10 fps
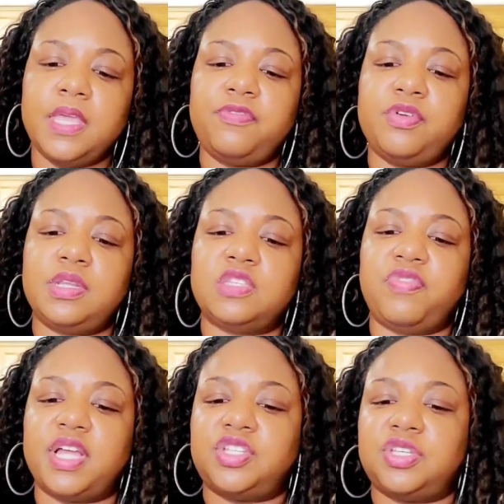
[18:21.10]
Get a few of these
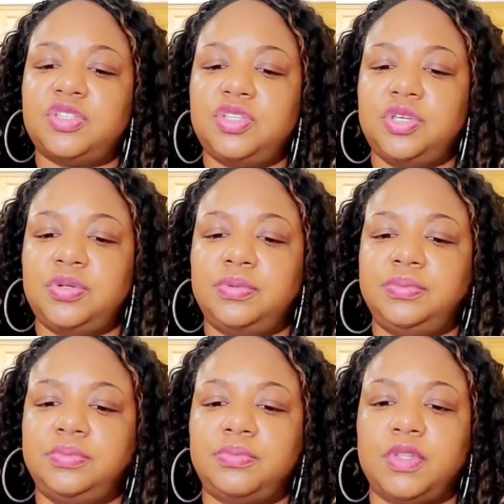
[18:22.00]
veggies
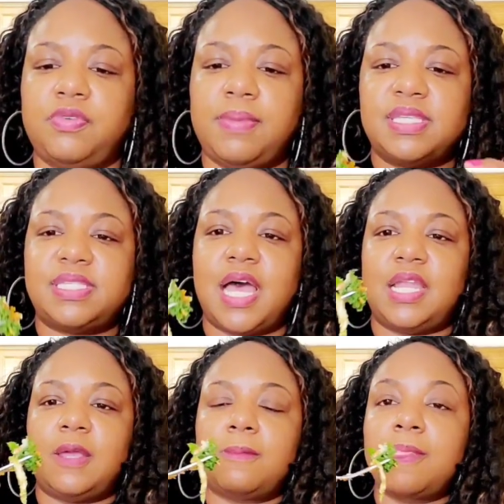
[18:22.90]
too for my
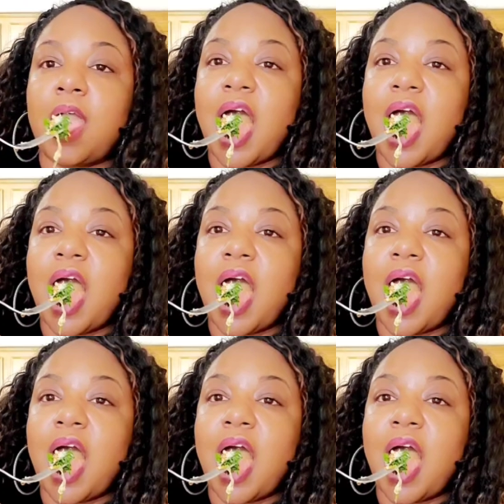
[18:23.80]
salad.